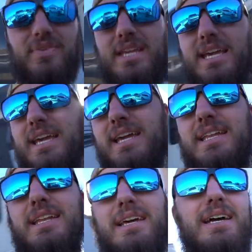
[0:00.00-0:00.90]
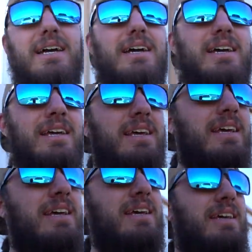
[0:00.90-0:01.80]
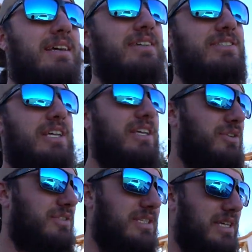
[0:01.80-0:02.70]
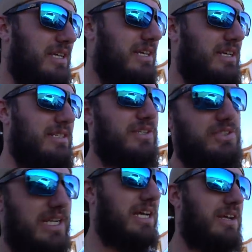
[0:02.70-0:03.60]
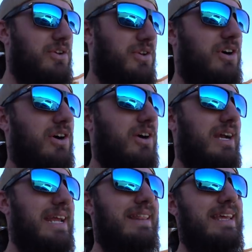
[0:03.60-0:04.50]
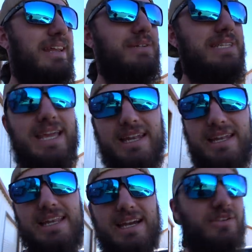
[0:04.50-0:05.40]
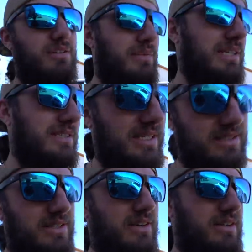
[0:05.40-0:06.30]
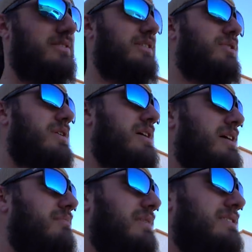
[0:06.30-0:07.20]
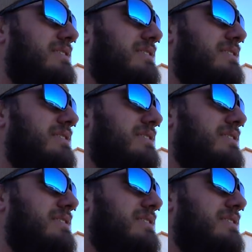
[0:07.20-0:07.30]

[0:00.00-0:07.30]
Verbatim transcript: and uh, she used it until she got a new car, and then it was handed down to my sister. So my